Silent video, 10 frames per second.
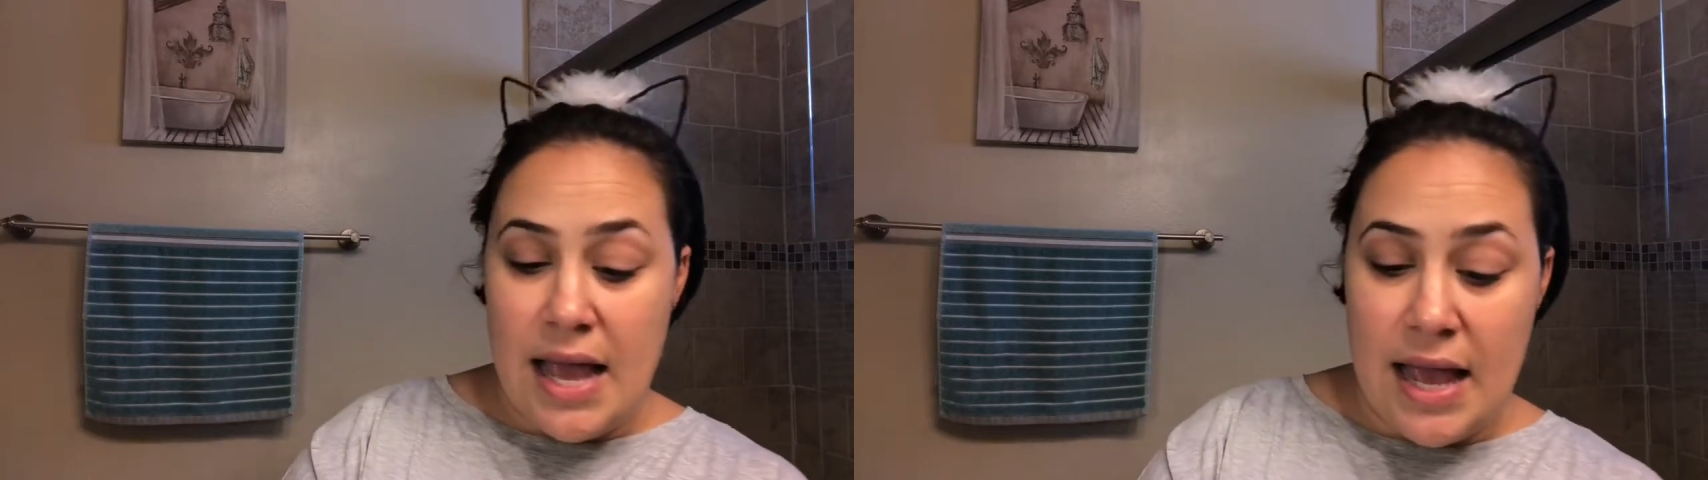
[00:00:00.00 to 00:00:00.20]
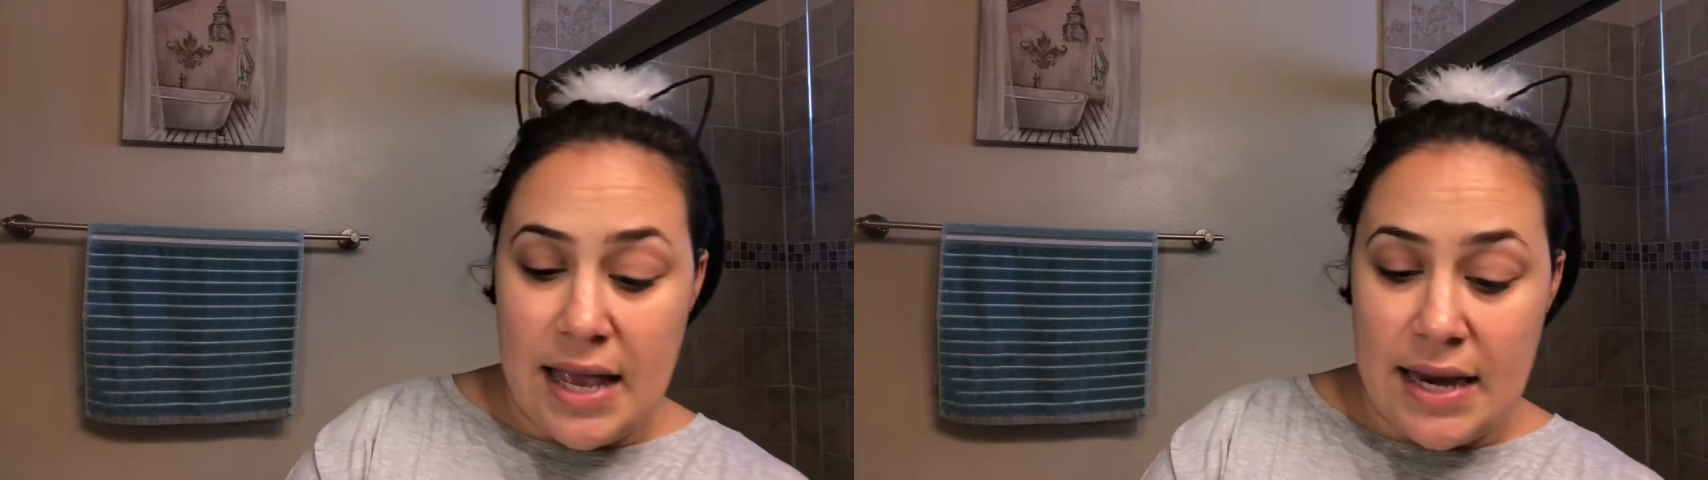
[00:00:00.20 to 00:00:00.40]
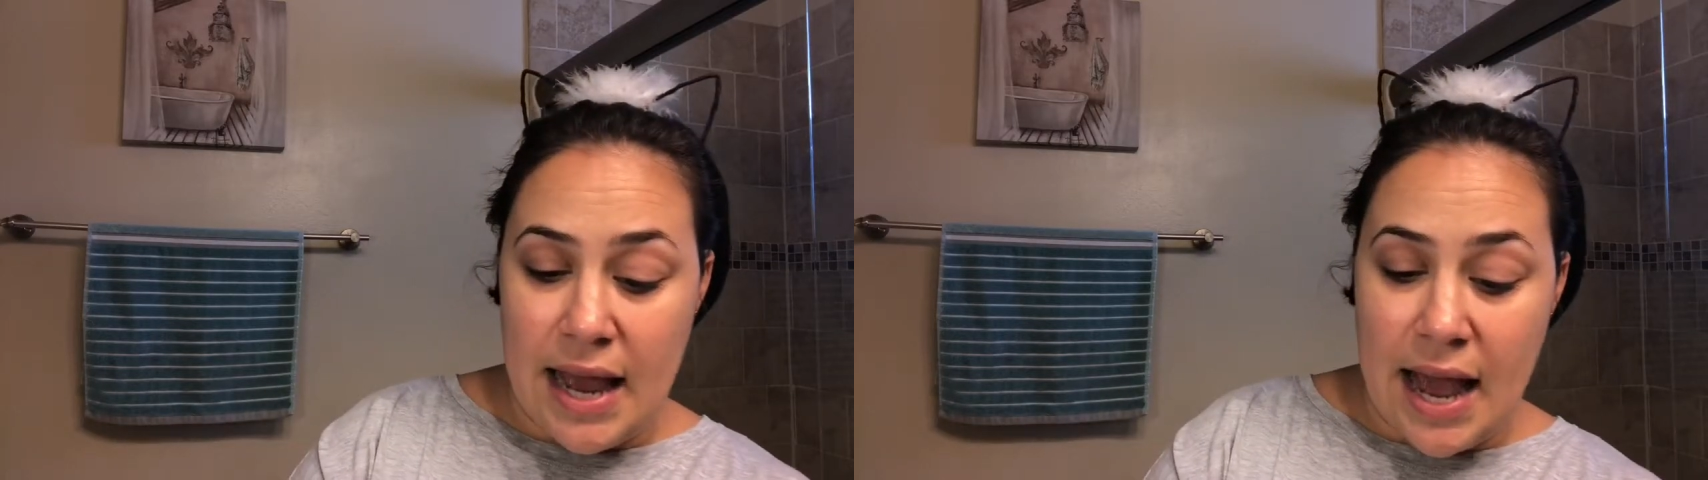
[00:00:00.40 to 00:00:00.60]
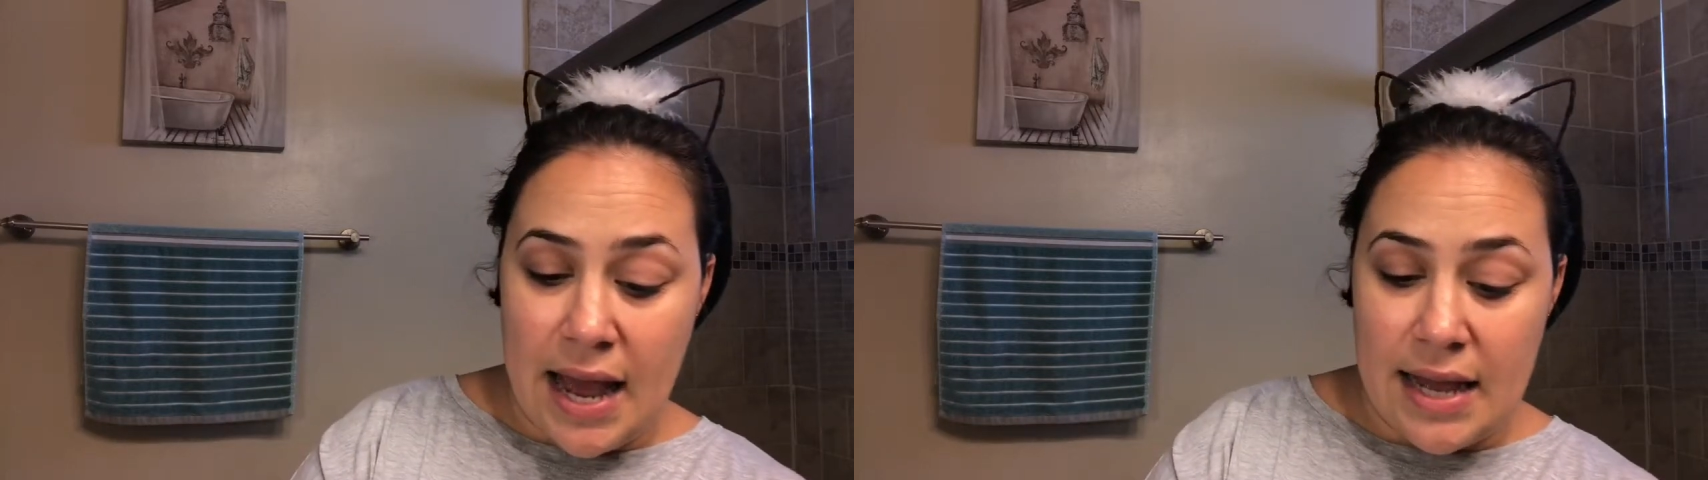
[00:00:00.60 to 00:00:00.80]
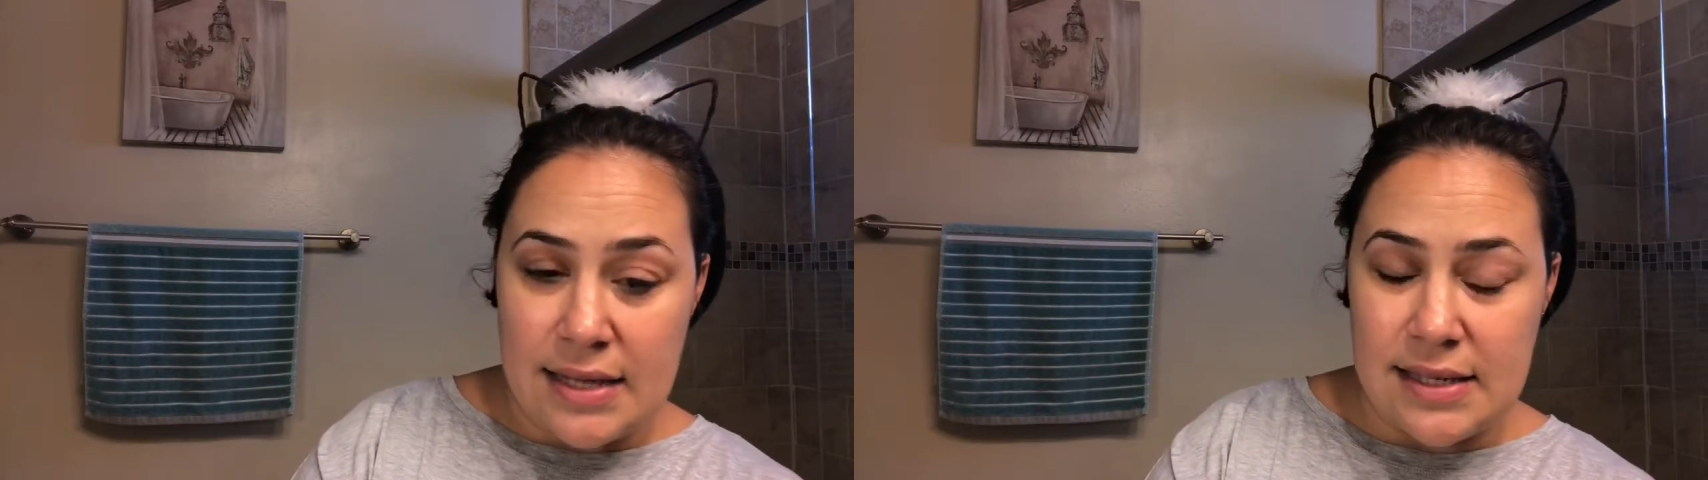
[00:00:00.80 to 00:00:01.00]
It
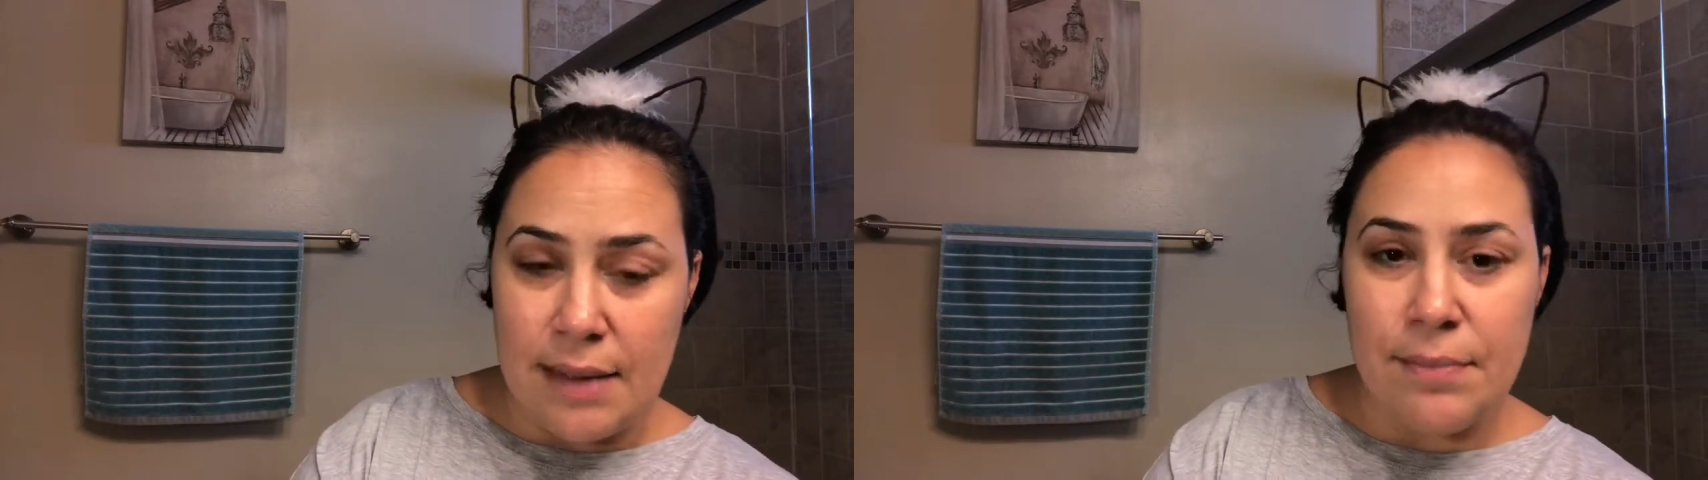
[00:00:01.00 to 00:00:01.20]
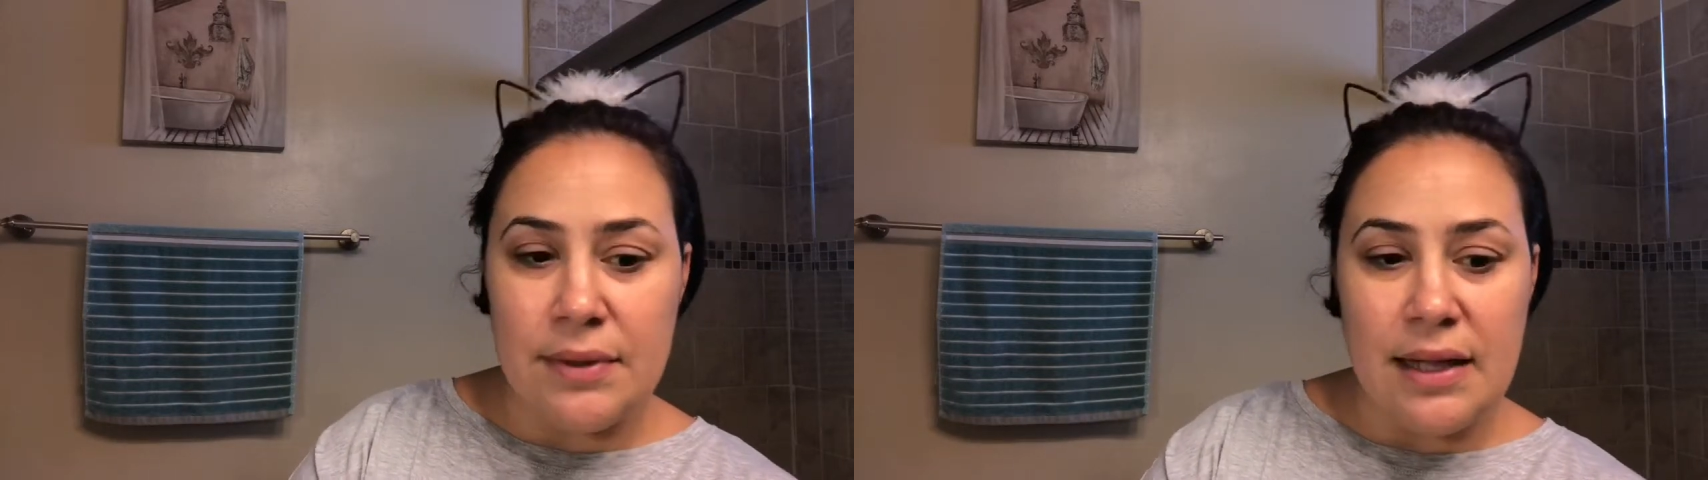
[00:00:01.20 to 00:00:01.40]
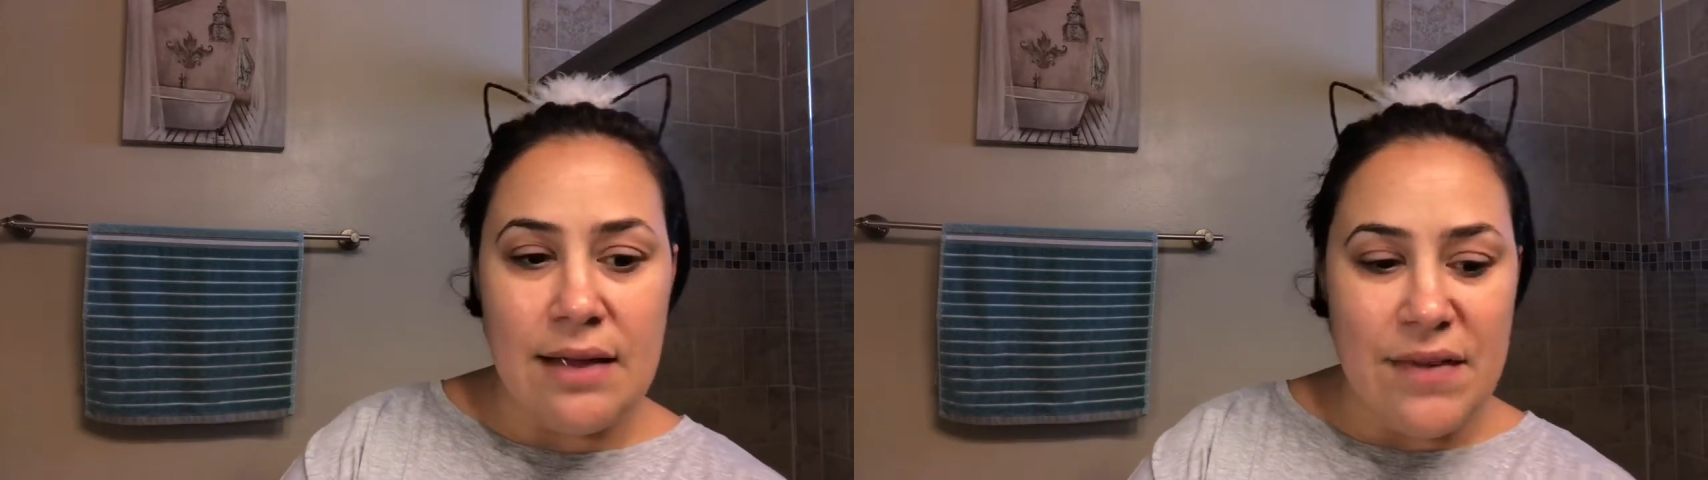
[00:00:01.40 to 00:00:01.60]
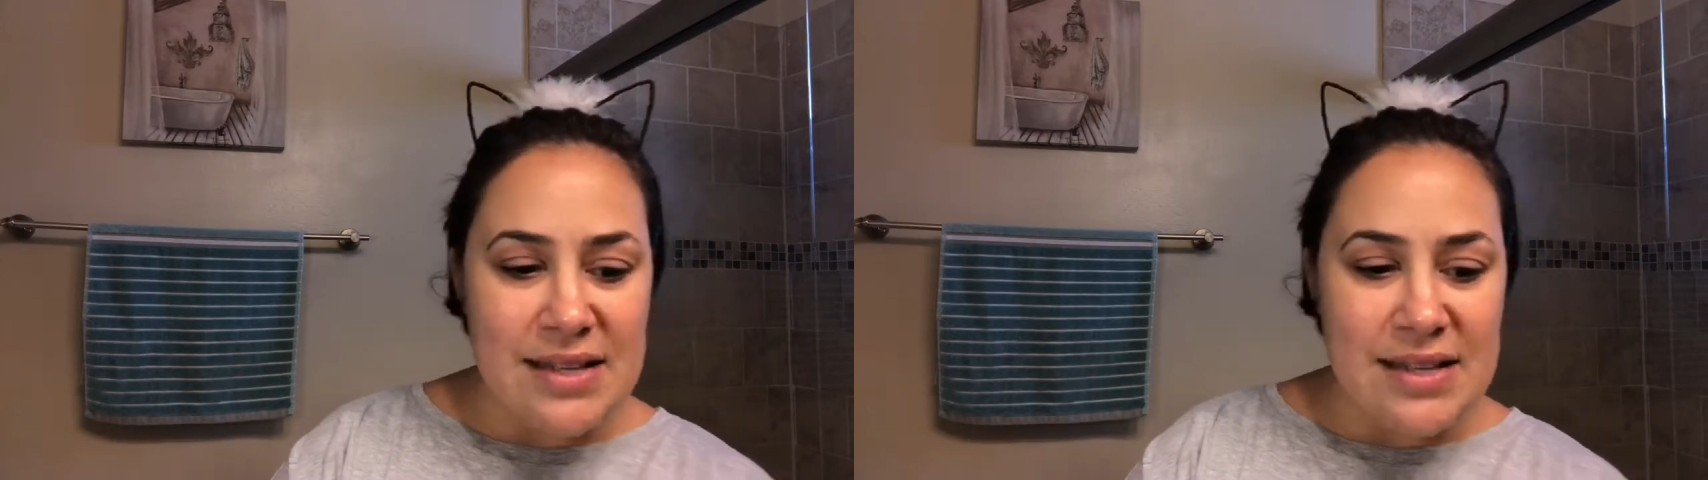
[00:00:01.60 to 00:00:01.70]
has, I believe,